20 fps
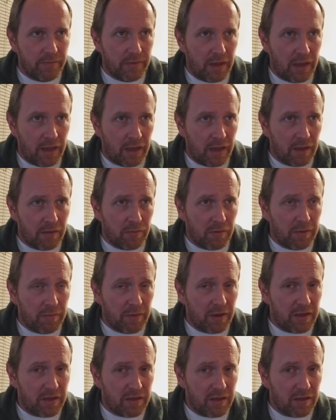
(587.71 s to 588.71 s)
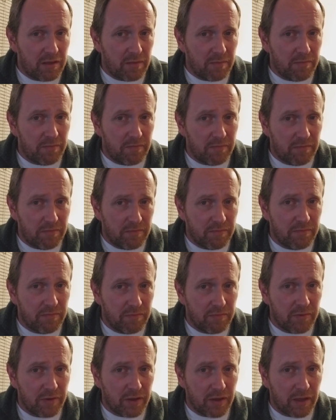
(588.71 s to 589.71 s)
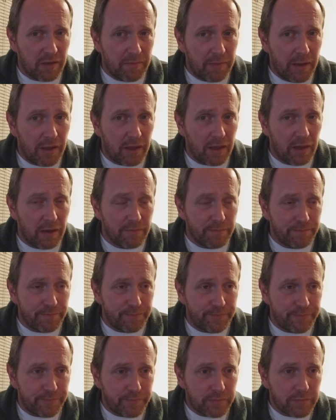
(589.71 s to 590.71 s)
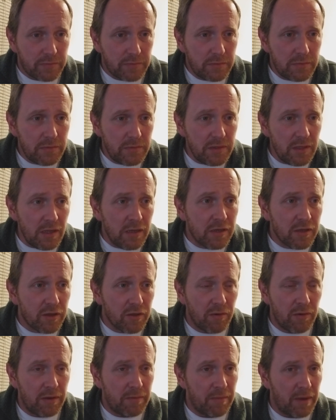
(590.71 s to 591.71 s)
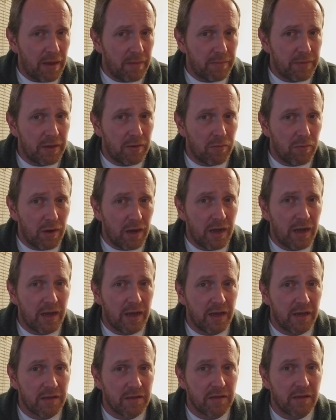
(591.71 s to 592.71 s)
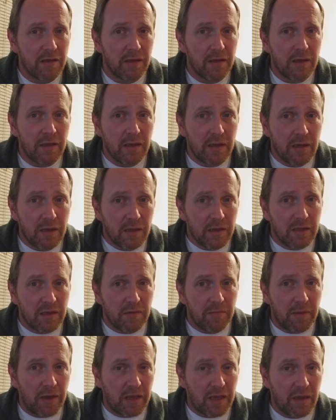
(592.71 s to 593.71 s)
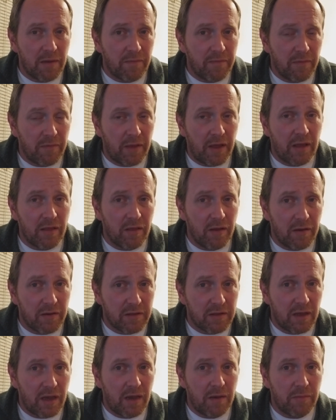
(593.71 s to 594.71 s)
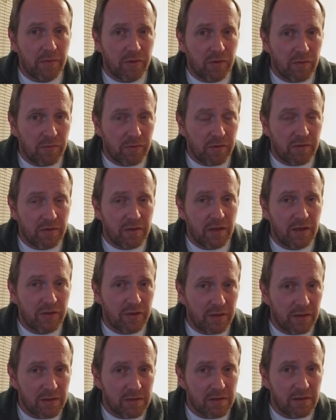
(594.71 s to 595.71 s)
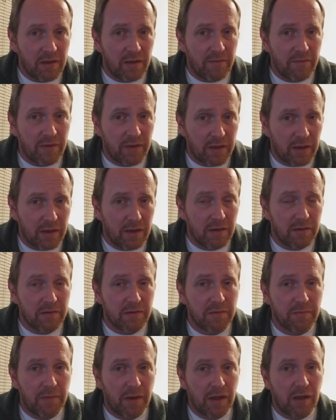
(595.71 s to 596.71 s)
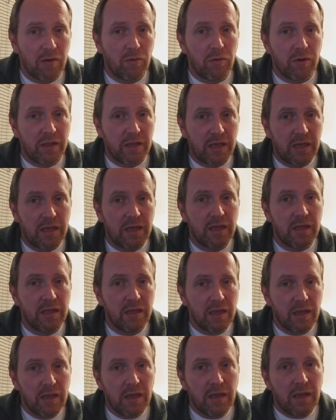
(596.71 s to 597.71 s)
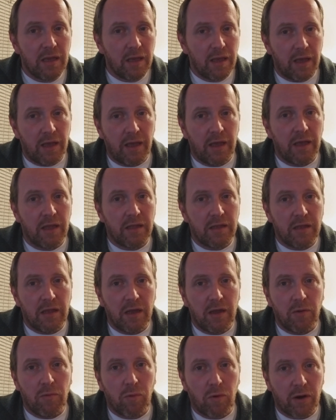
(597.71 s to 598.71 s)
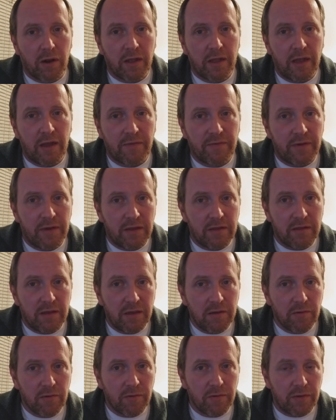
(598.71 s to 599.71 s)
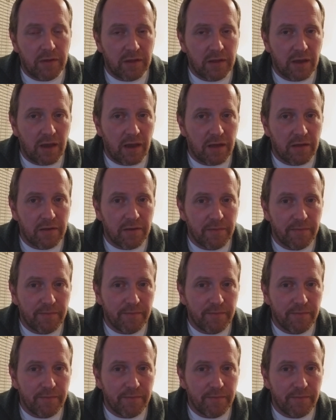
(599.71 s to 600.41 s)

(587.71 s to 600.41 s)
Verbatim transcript: and we may see some really good pickup so it might be wise to make up for that lost time with your musicians and everything else by going in and uh, working out these deals with these guys.